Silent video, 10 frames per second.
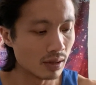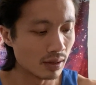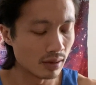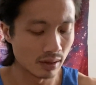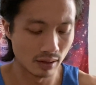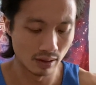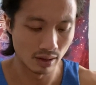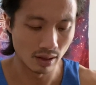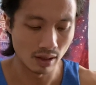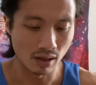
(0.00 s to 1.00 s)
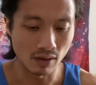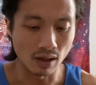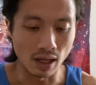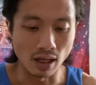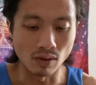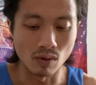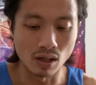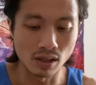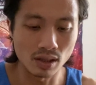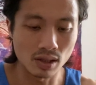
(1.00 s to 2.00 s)
You have the Eight of
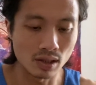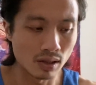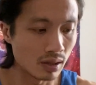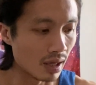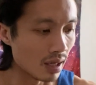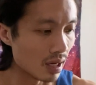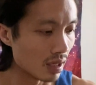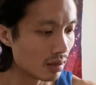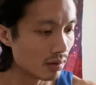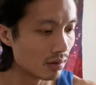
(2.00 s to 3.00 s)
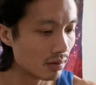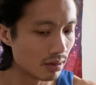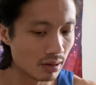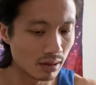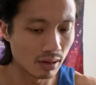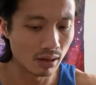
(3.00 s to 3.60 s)
Wands again. Uh,